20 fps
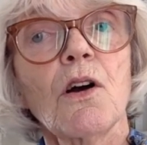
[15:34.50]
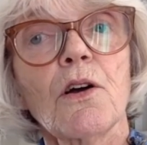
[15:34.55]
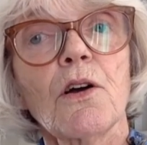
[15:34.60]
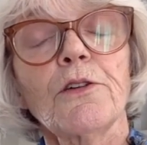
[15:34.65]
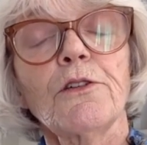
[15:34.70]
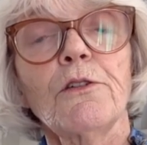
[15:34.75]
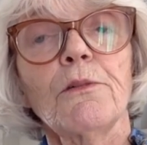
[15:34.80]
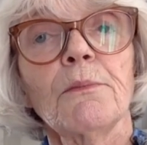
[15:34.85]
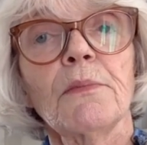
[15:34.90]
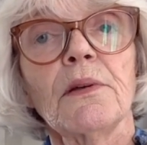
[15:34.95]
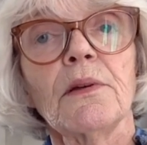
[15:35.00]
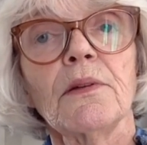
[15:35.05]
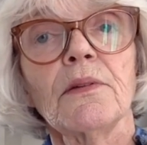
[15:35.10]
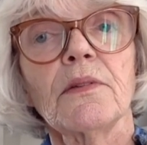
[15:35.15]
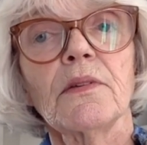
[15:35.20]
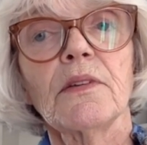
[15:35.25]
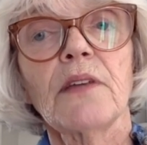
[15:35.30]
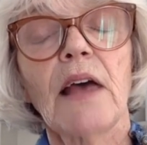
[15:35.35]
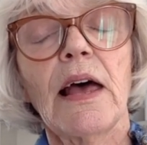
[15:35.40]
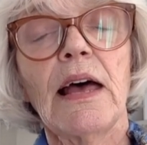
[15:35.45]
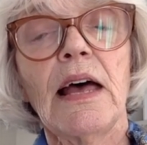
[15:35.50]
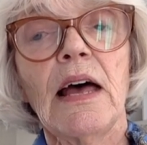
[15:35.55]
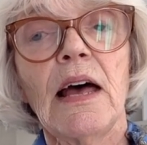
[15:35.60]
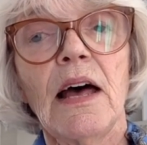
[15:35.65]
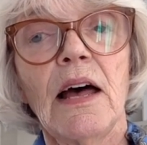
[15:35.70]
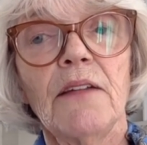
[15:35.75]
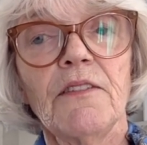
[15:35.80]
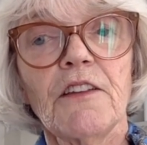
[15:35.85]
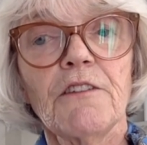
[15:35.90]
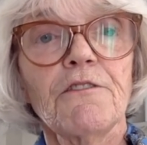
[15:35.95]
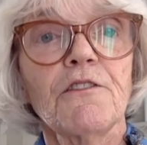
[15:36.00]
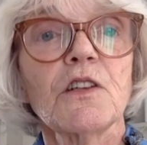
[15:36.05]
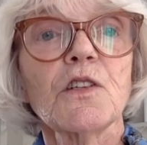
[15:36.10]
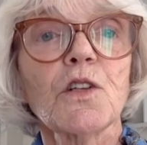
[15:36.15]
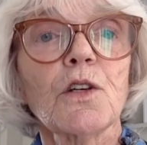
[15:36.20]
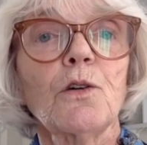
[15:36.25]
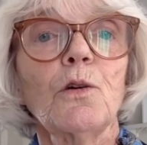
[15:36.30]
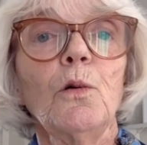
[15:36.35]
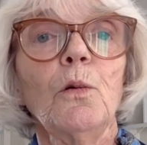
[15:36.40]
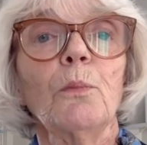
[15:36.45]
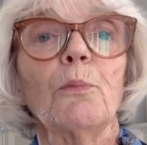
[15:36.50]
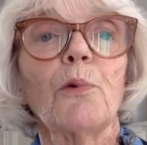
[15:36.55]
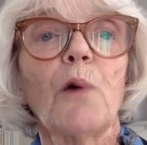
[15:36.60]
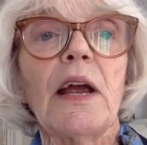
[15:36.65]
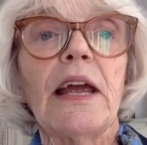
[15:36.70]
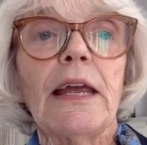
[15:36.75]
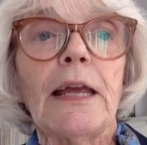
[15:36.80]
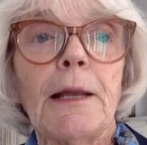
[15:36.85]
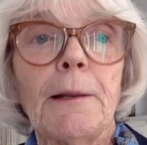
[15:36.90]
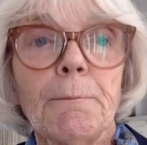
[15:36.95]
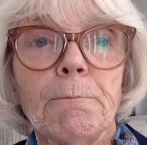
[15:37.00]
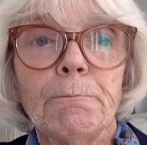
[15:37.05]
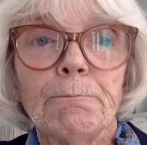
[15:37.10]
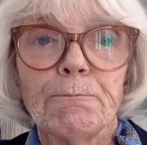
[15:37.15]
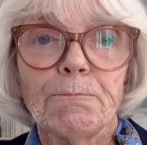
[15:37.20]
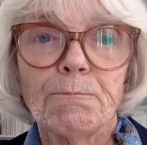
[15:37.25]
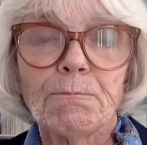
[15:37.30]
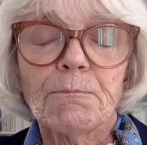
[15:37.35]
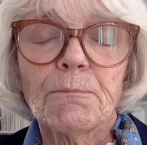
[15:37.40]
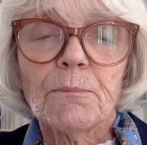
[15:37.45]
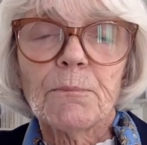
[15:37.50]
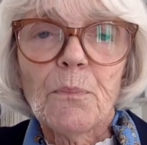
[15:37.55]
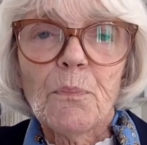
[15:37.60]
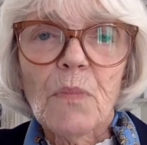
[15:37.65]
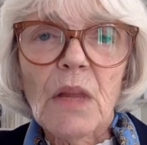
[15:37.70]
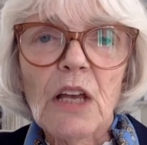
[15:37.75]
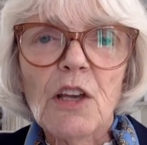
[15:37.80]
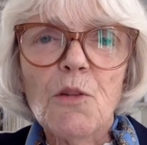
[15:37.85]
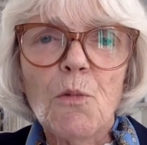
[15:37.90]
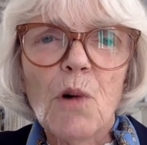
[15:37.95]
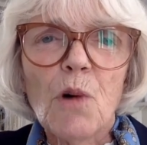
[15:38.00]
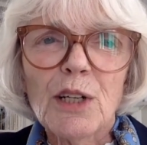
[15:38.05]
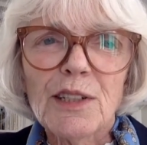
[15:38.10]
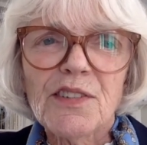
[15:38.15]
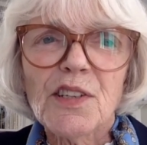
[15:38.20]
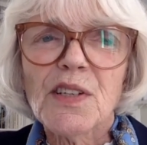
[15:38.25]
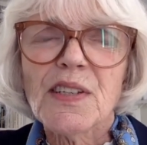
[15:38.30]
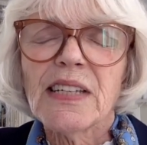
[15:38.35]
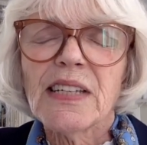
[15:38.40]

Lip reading: argument and the physical brain, you want to